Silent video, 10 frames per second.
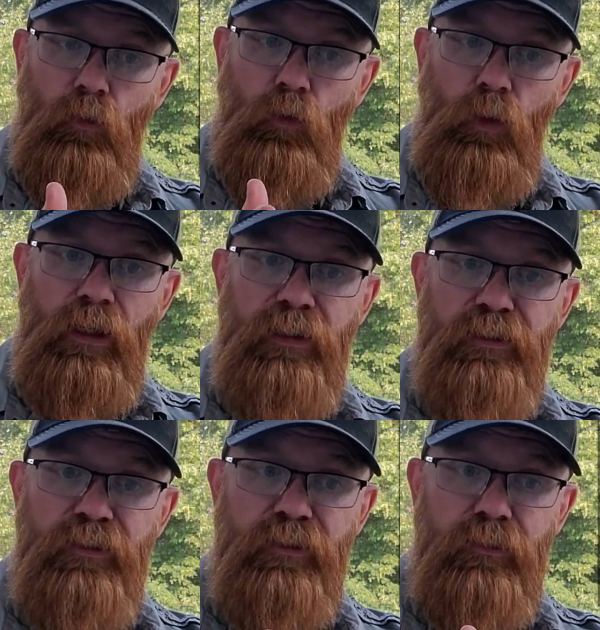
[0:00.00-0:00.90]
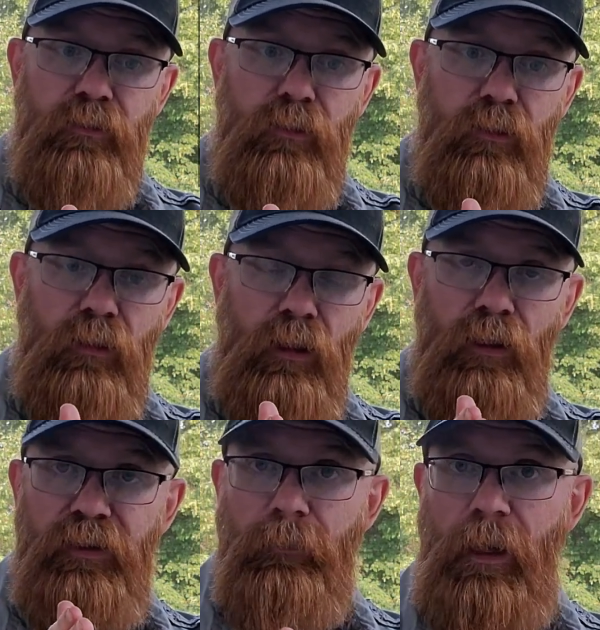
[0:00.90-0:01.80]
what is
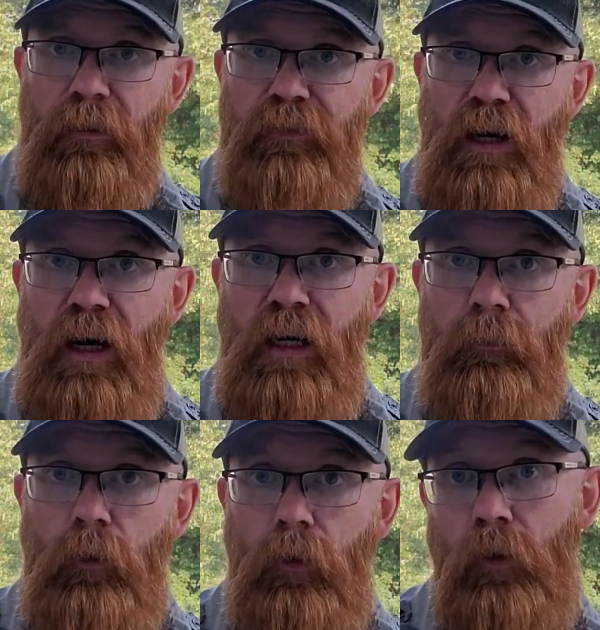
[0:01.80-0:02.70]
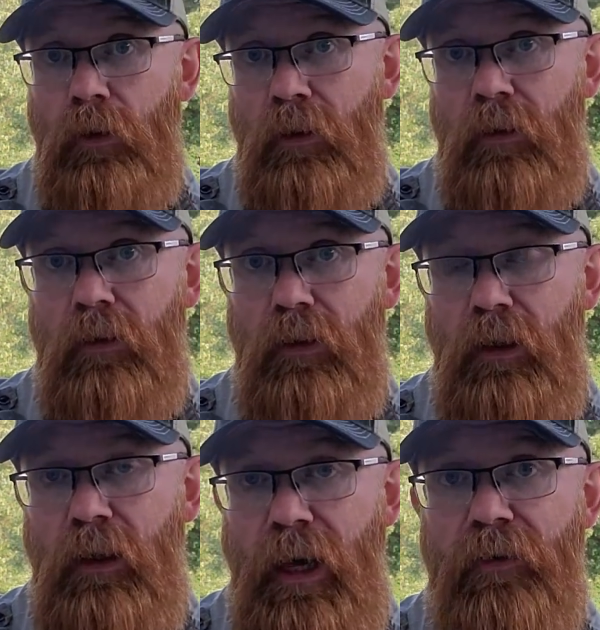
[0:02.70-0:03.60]
uh, the amount of time or uh,